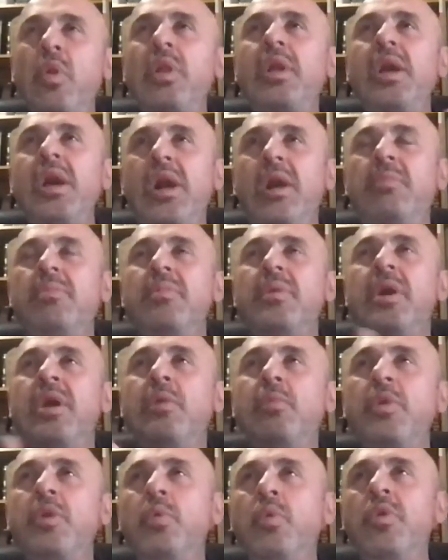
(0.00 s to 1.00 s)
will come,
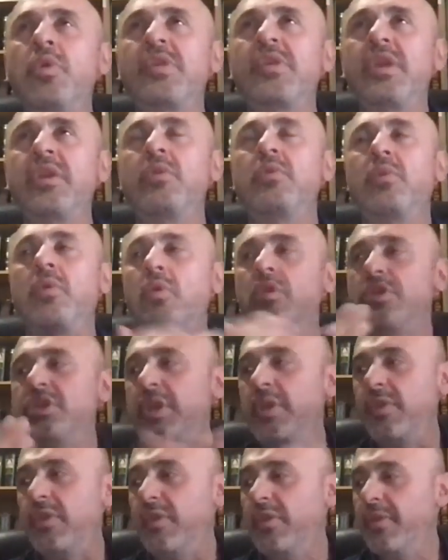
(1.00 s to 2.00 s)
and we will see you, Lord
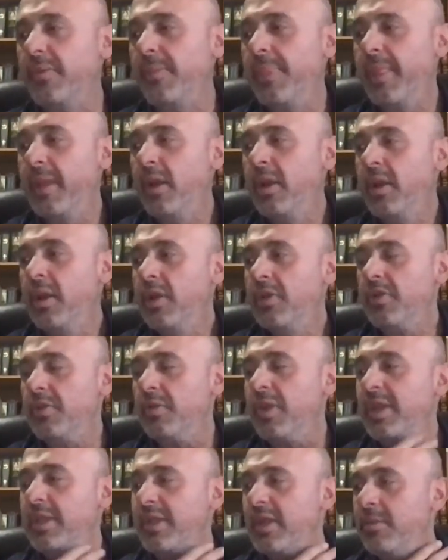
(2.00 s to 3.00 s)
Jesus.